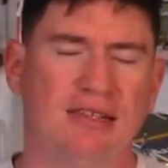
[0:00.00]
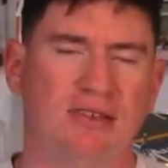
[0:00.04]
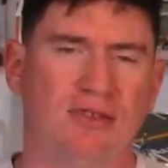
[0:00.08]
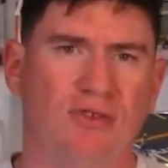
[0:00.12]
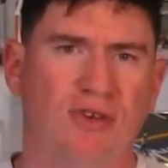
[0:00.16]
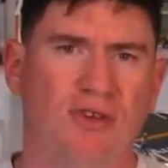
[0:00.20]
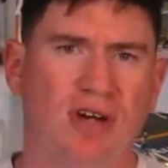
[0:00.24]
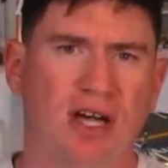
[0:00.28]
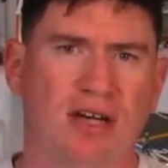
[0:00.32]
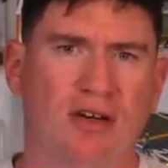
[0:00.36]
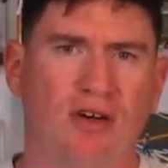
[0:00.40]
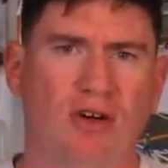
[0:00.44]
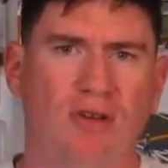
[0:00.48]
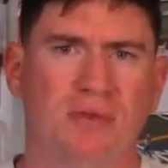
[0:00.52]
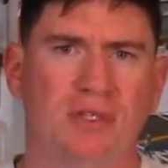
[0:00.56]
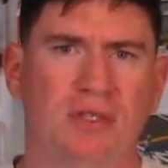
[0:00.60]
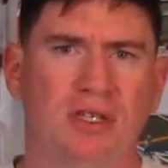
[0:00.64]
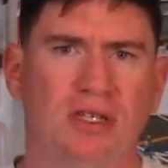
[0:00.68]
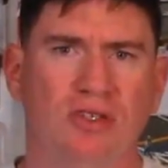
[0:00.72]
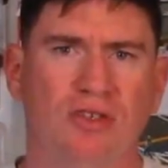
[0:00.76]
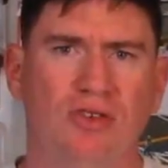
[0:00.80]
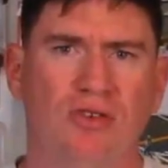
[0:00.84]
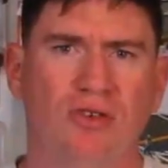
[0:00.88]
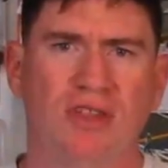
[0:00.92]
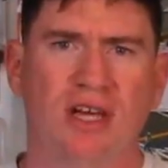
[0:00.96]
the track opened
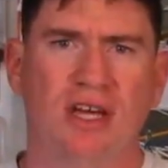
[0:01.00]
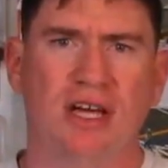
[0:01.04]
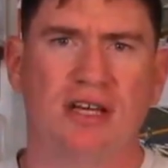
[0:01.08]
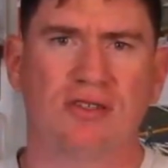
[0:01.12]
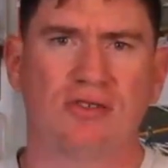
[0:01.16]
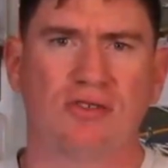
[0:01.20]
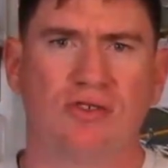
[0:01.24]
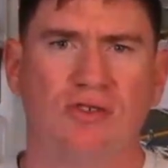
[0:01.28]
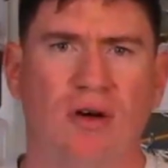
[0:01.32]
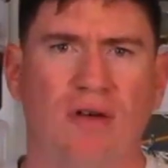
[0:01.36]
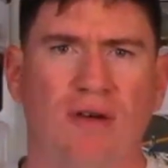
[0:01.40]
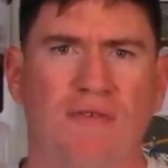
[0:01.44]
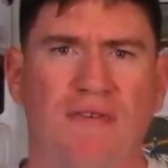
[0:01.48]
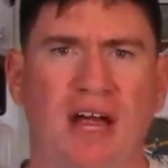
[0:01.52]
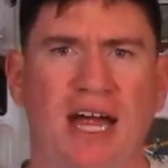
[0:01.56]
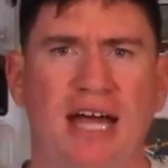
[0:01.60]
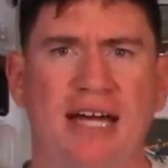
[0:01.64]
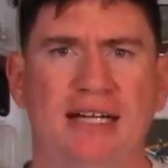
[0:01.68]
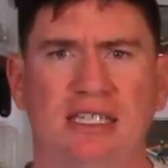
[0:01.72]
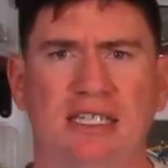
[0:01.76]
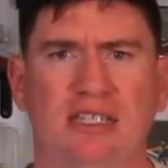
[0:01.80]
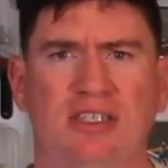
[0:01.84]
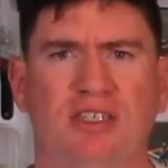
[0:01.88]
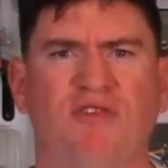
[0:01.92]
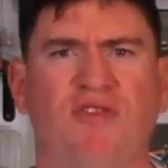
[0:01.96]
in 2012
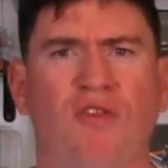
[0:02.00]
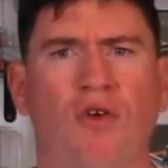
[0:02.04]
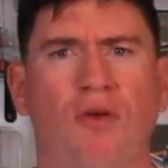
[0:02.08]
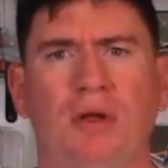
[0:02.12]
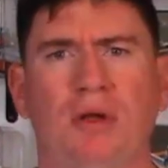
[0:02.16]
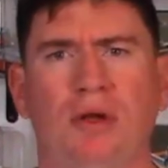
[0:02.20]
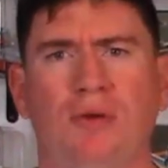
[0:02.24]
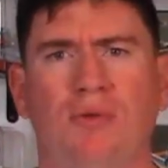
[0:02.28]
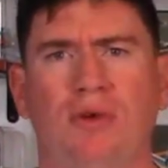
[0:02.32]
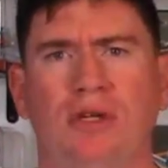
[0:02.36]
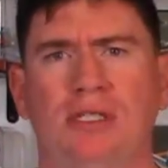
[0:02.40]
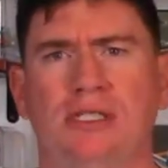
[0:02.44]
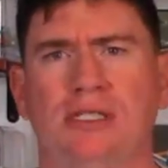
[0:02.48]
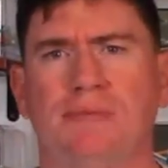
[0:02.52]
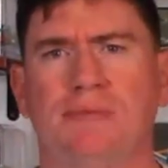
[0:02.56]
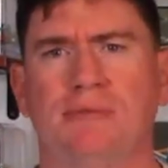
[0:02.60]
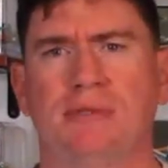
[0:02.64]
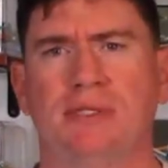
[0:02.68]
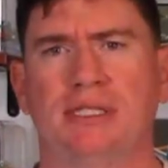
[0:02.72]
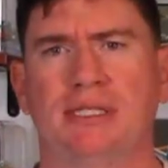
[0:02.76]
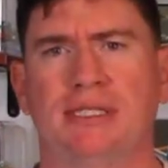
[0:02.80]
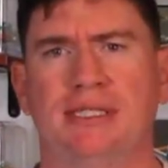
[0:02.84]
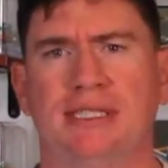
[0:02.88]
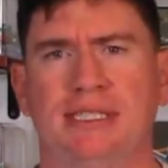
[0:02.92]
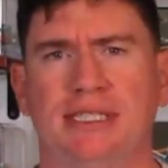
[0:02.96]
as a Formula One
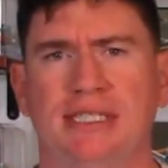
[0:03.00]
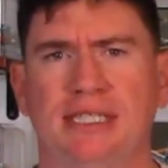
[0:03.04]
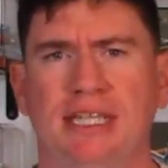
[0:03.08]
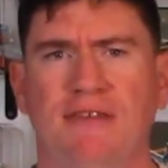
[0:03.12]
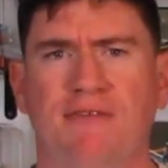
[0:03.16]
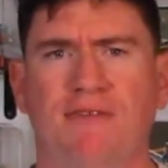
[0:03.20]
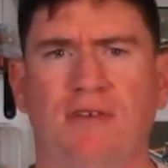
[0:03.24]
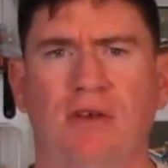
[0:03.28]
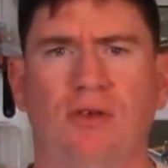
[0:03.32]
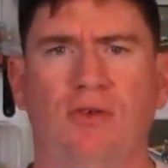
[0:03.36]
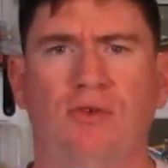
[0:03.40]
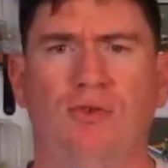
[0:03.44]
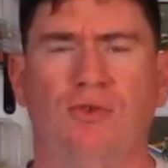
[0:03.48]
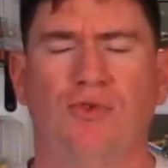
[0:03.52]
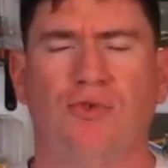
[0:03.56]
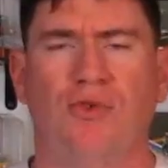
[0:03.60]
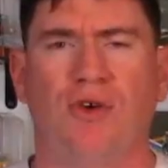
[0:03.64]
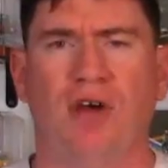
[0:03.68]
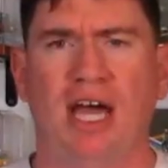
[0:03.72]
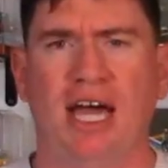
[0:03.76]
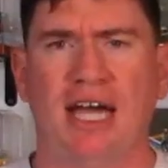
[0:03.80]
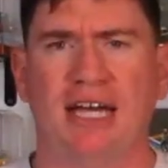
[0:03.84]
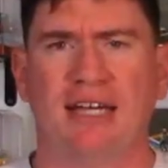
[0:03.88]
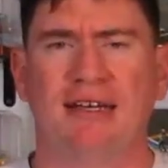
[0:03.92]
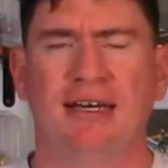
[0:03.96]
specific
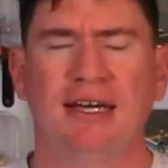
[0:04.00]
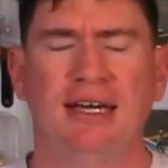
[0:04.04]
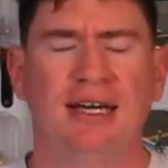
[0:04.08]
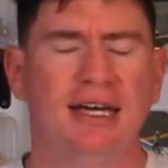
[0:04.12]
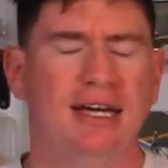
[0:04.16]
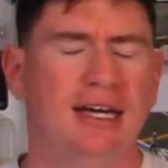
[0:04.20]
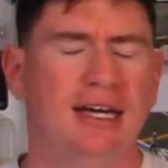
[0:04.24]
track.